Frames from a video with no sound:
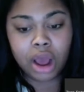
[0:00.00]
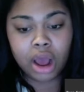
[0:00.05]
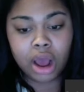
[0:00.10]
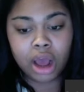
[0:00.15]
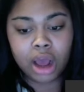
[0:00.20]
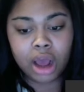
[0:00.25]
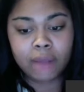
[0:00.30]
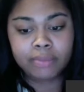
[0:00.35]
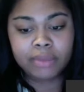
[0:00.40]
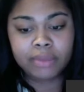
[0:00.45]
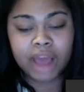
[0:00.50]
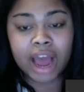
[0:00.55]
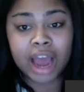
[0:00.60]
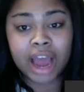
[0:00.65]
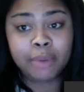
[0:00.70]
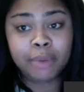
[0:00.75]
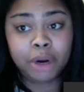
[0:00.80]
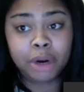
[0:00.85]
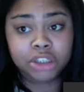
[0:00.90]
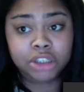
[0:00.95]

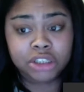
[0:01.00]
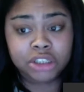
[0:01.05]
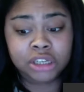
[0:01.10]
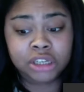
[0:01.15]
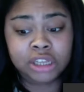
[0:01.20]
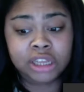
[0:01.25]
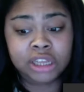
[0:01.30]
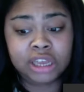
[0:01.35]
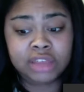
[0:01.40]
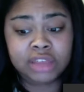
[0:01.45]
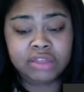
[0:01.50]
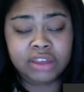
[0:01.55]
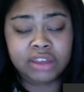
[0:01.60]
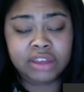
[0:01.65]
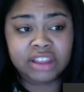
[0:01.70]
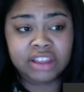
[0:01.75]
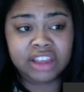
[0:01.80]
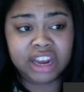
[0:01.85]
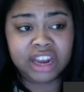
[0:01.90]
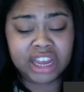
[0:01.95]
I personally
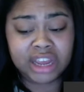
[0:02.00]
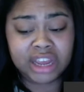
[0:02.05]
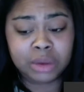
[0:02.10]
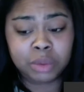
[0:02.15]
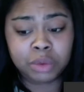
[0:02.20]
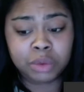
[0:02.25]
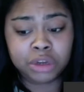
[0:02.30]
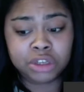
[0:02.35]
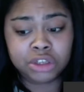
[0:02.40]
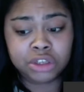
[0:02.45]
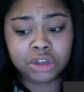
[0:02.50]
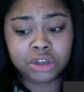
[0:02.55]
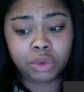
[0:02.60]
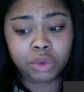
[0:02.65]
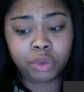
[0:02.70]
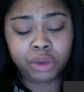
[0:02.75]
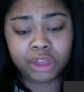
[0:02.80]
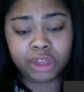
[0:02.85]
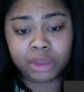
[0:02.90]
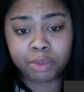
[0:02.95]
think that it was
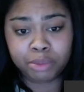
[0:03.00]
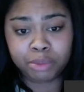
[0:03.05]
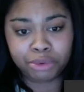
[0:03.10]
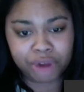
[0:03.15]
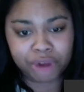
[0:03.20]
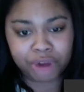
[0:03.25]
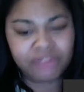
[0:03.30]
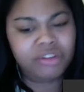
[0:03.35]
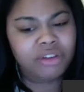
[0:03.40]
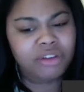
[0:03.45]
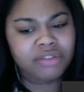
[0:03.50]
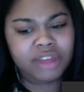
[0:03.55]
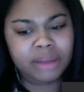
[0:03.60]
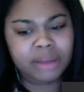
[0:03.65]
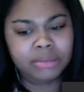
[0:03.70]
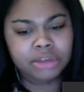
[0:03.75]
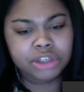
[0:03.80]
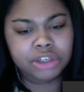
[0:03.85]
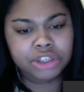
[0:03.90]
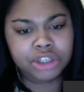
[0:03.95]
really brave of
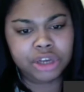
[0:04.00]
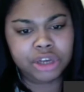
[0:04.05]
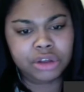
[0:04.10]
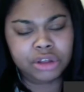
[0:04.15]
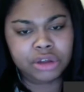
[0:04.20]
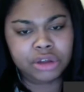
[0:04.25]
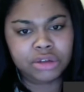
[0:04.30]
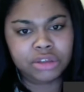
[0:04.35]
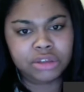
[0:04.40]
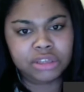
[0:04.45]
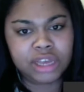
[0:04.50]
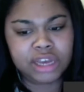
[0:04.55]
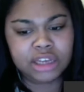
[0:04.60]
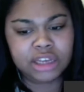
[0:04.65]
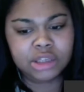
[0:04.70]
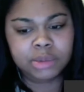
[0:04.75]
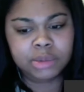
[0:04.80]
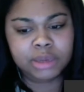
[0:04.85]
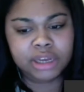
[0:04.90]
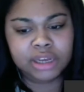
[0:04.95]
them to show those
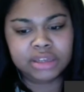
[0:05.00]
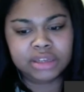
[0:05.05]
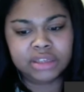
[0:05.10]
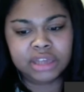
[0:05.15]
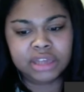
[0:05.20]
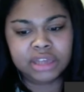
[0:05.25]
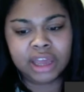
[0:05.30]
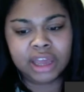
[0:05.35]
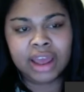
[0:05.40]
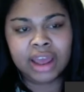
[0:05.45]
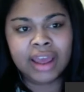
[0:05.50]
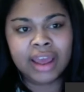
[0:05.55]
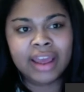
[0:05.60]
things, because like